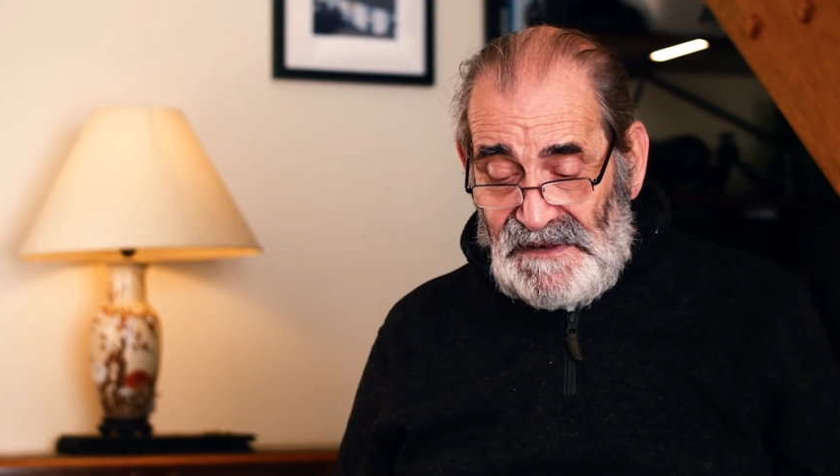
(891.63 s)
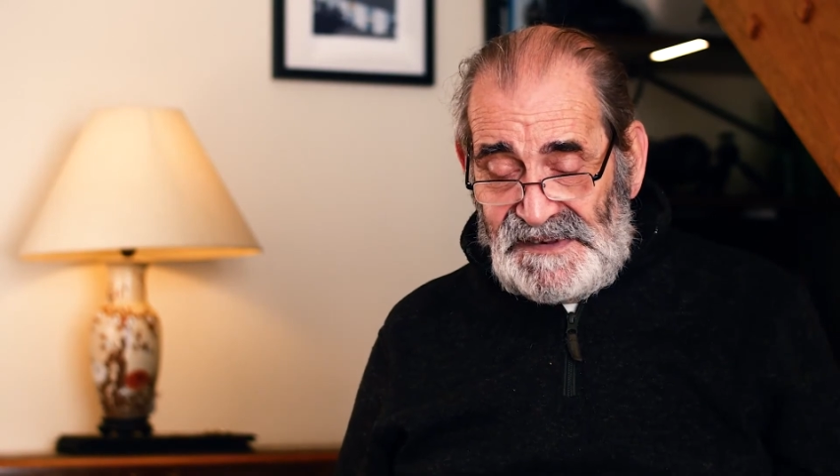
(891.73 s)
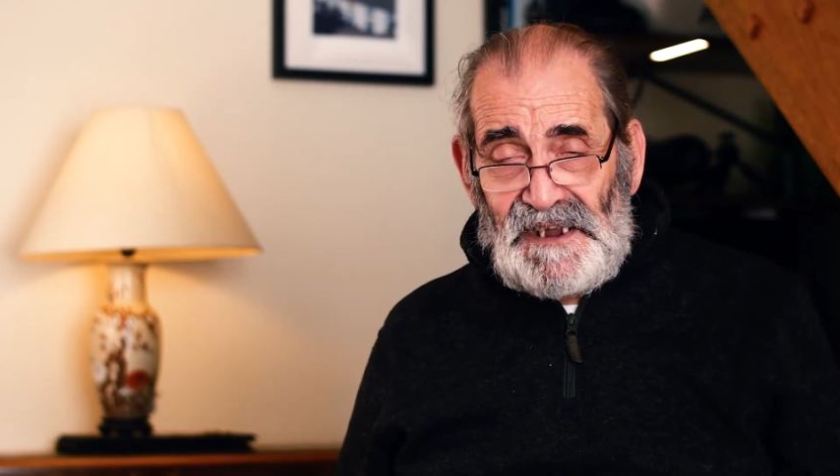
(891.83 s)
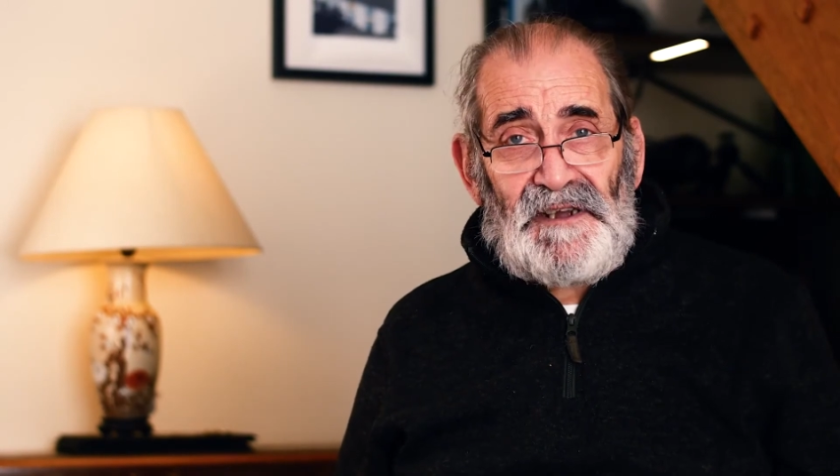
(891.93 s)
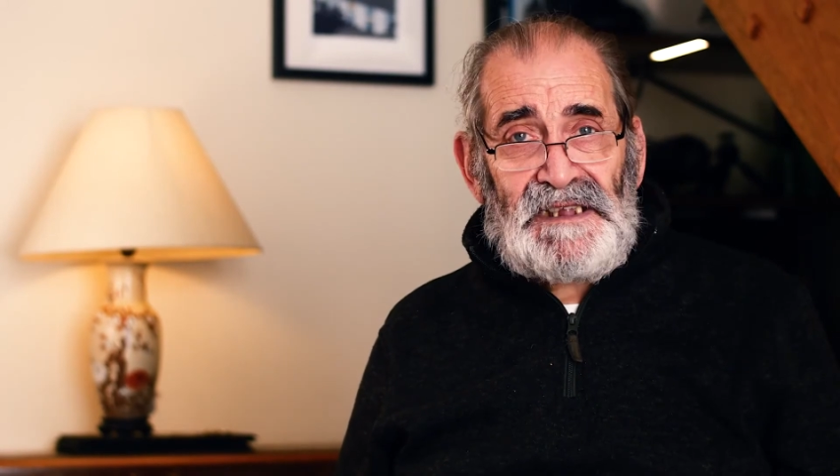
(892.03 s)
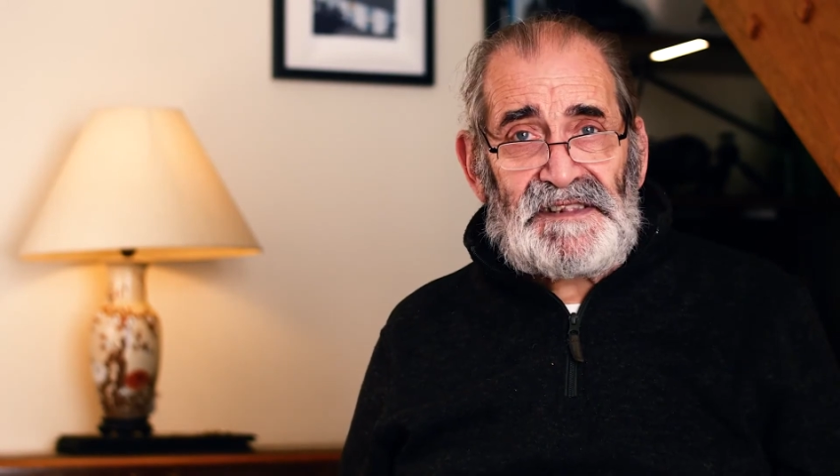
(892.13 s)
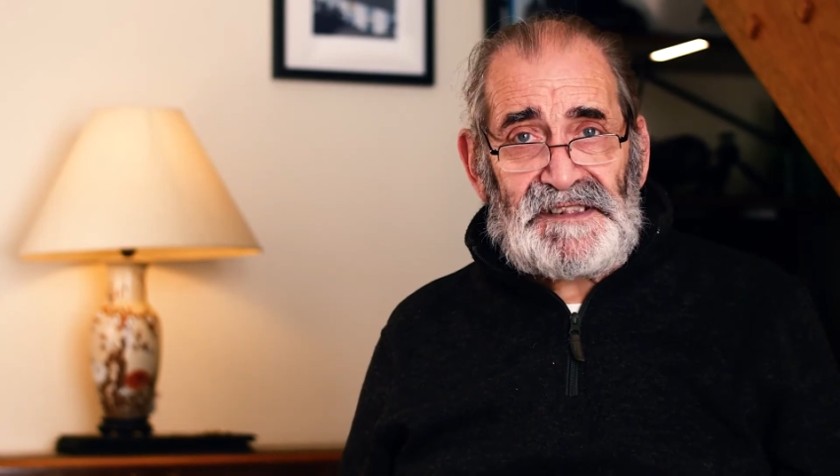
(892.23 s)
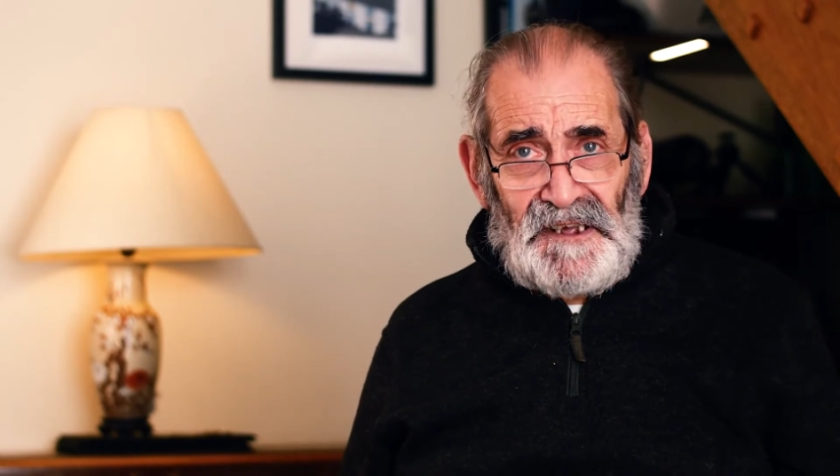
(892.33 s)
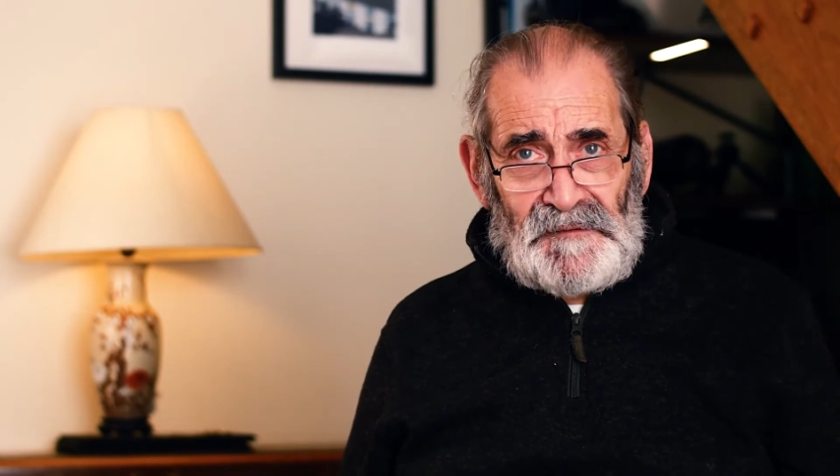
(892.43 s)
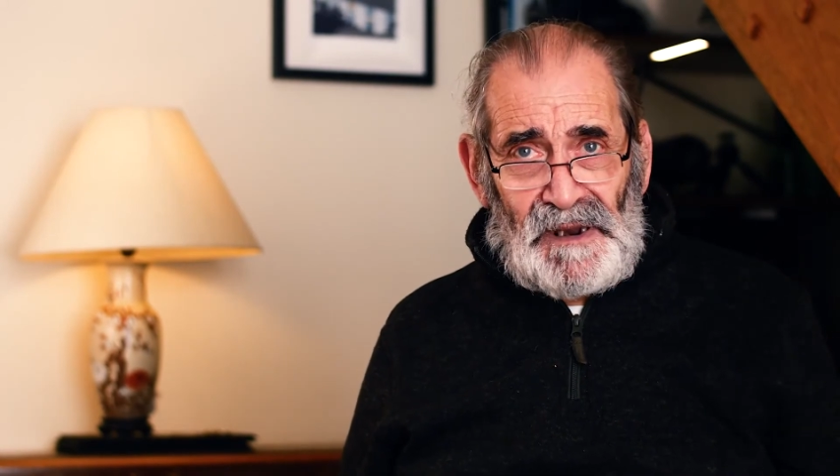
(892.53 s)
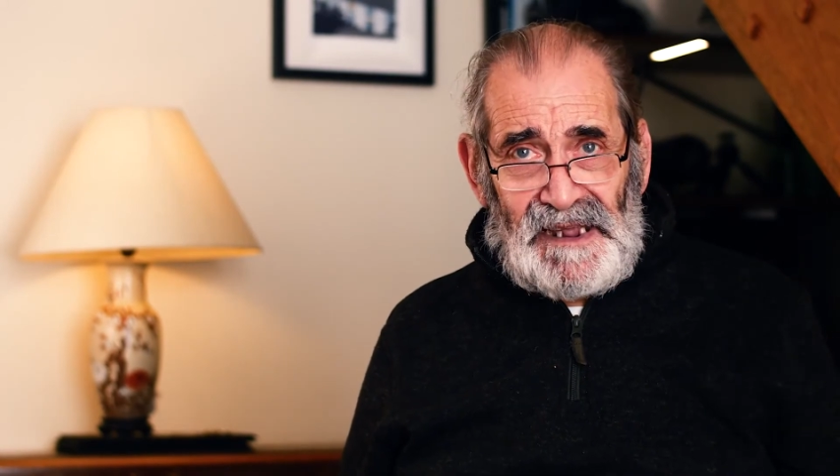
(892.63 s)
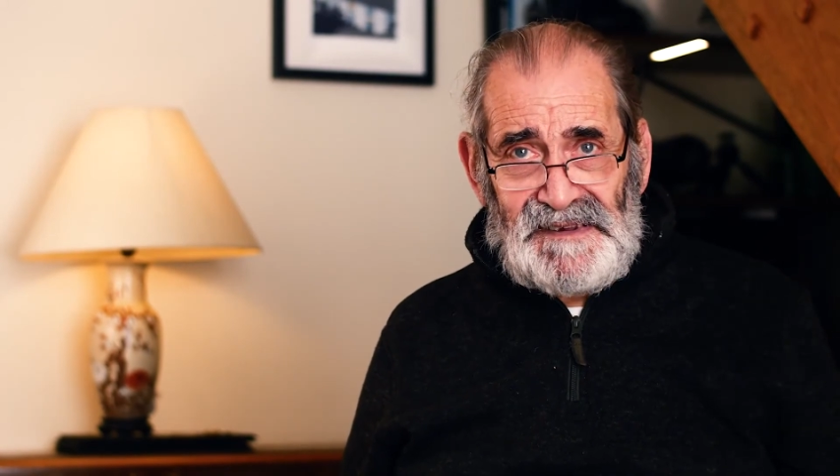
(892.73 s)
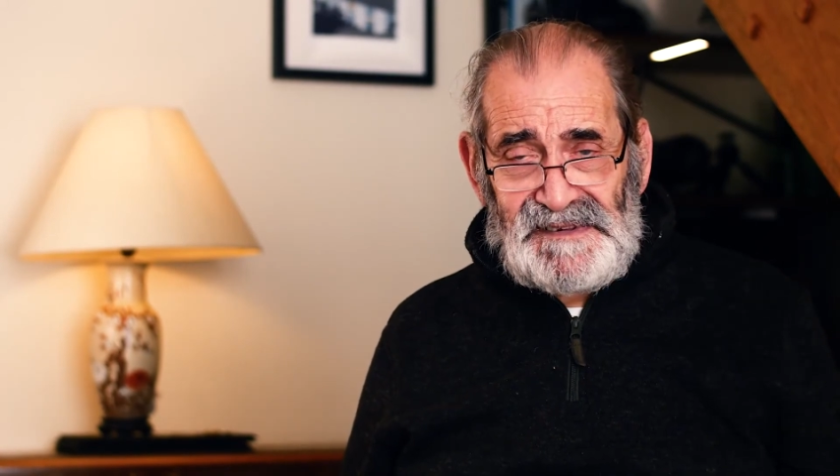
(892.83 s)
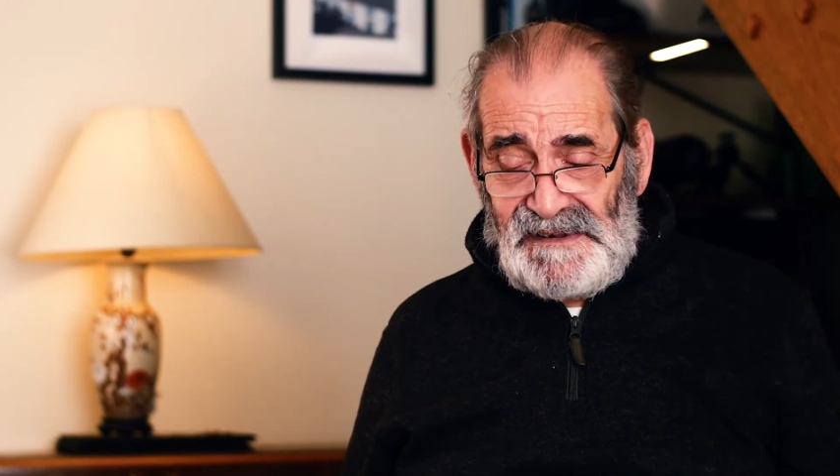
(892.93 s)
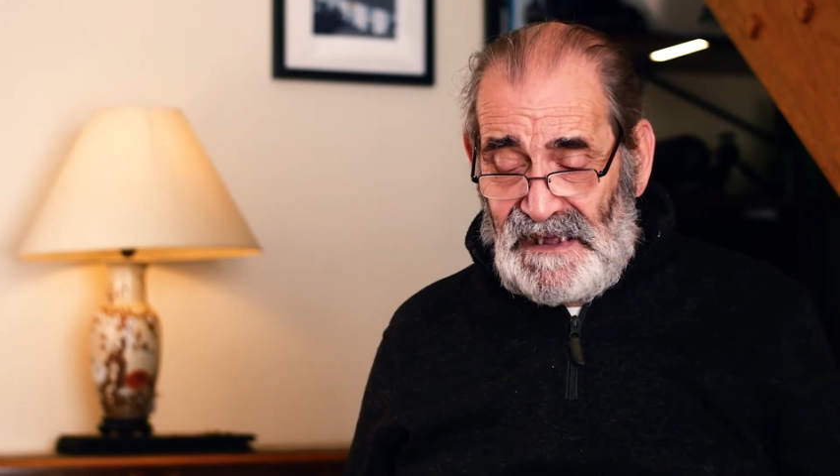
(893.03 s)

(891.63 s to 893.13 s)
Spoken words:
So in third place,